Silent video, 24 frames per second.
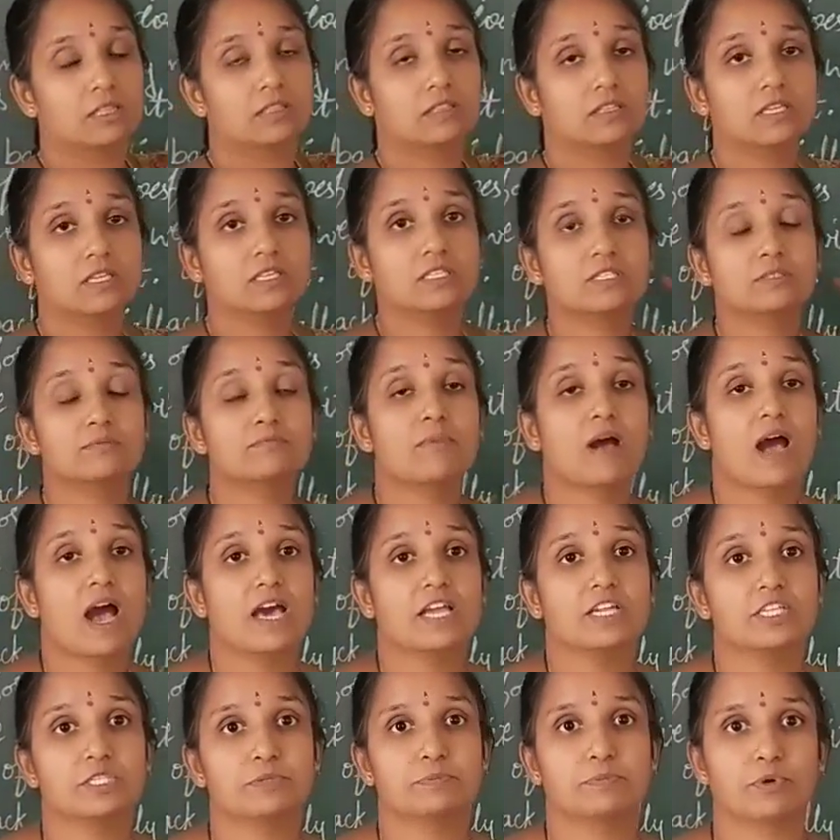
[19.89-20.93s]
This
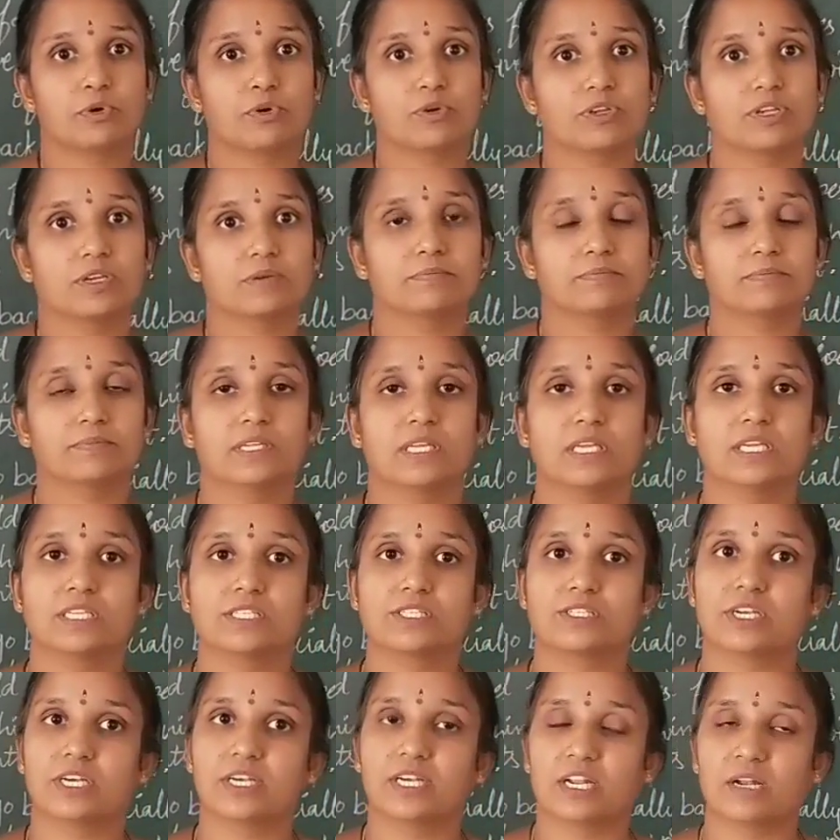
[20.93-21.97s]
March poem
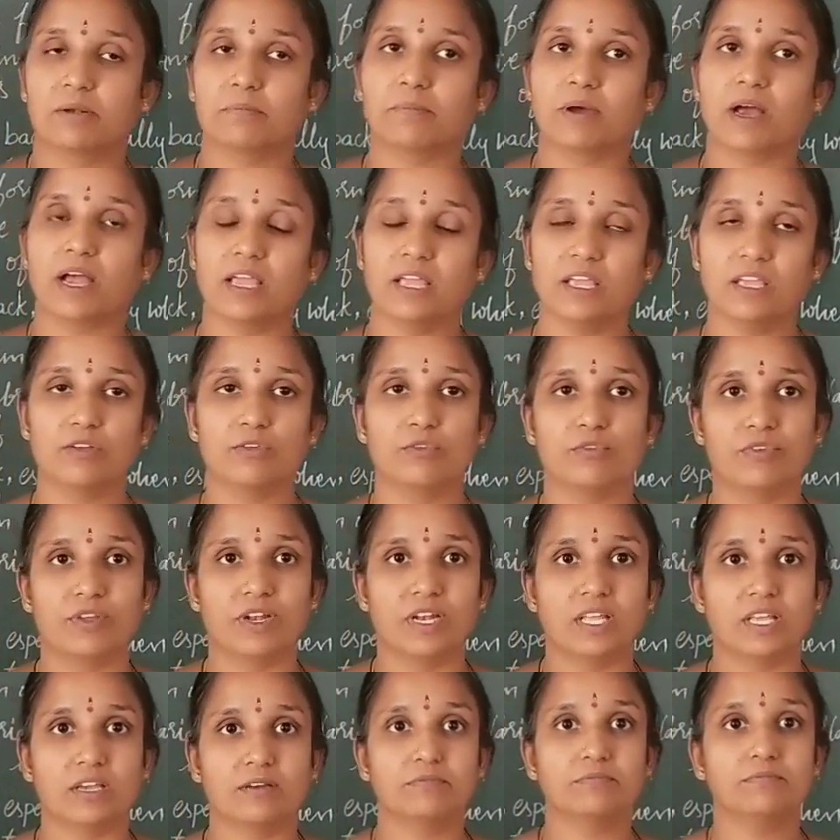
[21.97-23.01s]
is written by
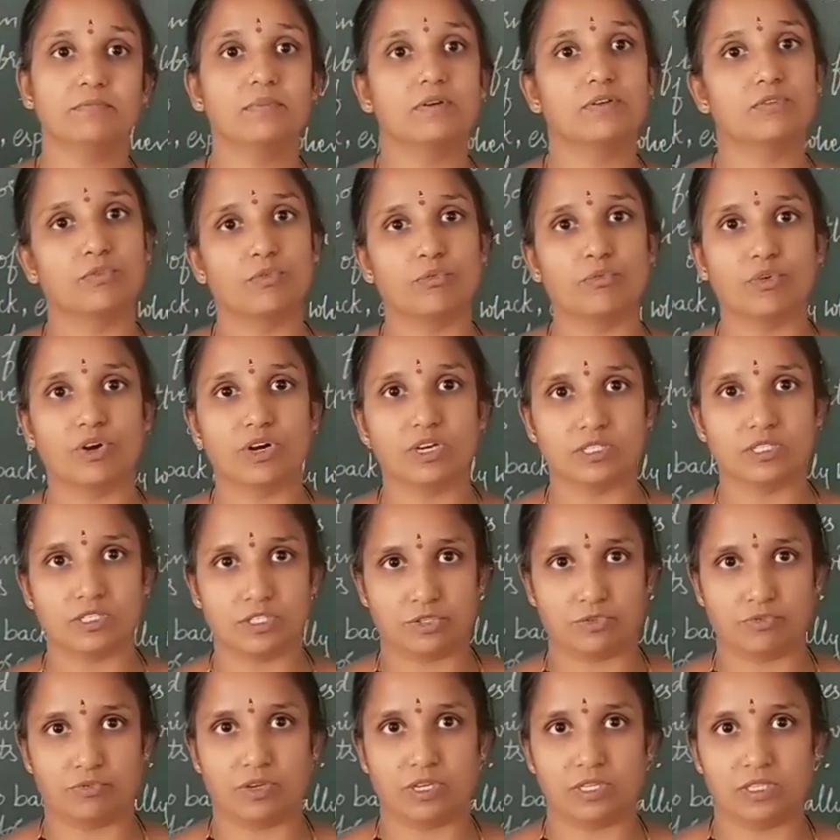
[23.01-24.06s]
William
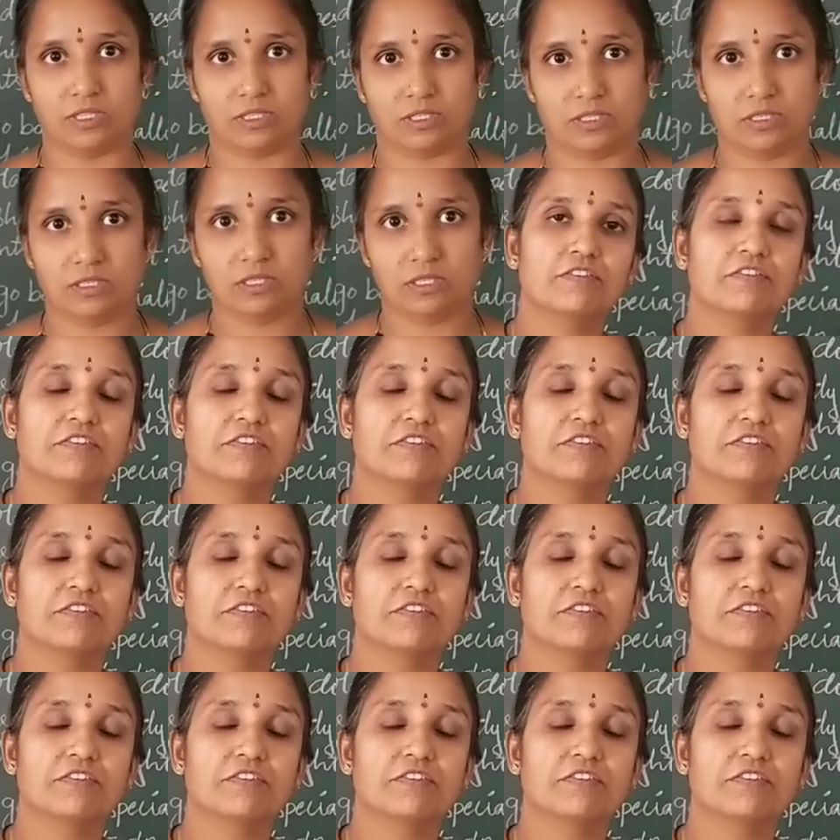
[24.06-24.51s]
Wordsworth.